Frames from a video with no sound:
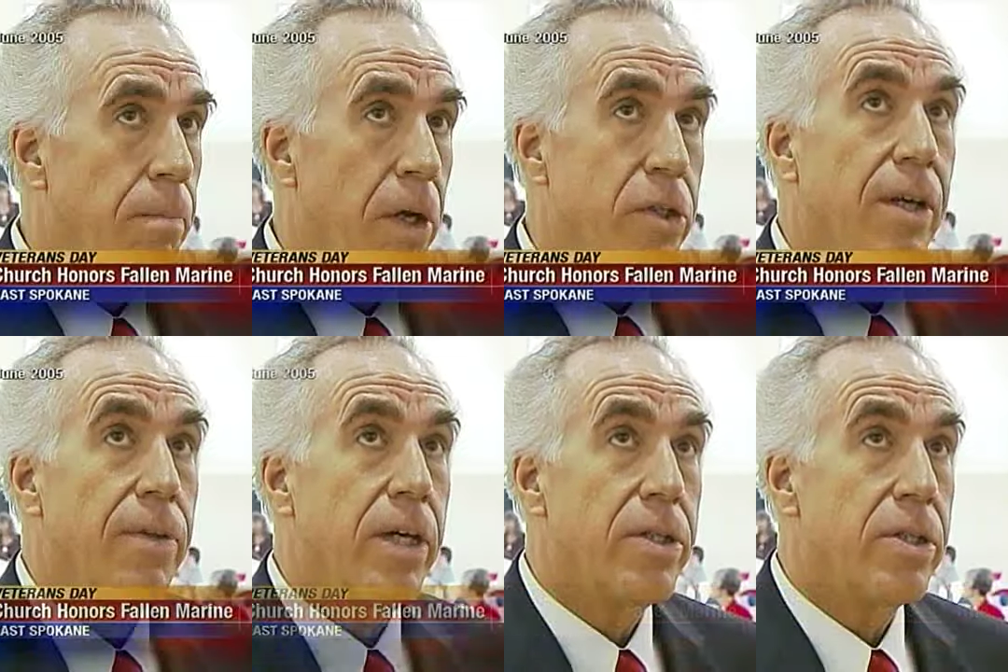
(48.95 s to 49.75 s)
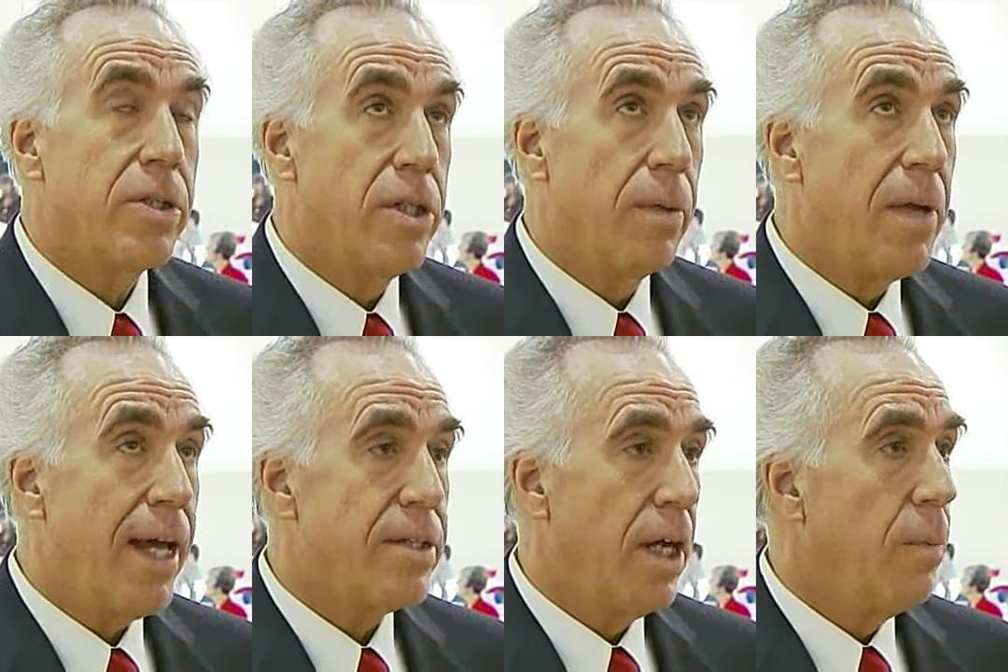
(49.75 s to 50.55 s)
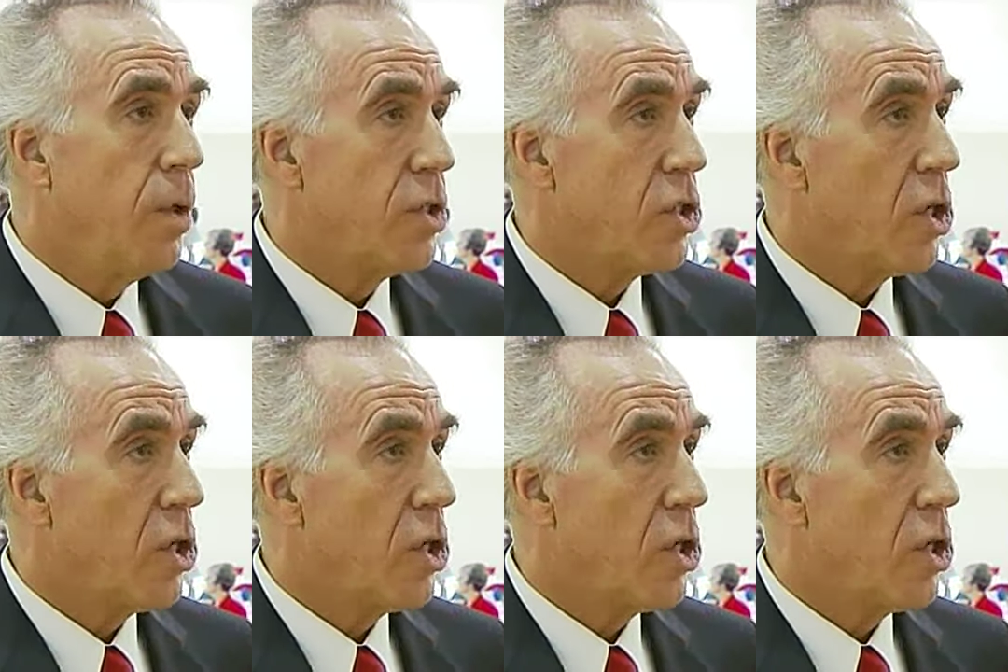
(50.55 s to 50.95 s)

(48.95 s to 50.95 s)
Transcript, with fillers: Most of this gymnasium was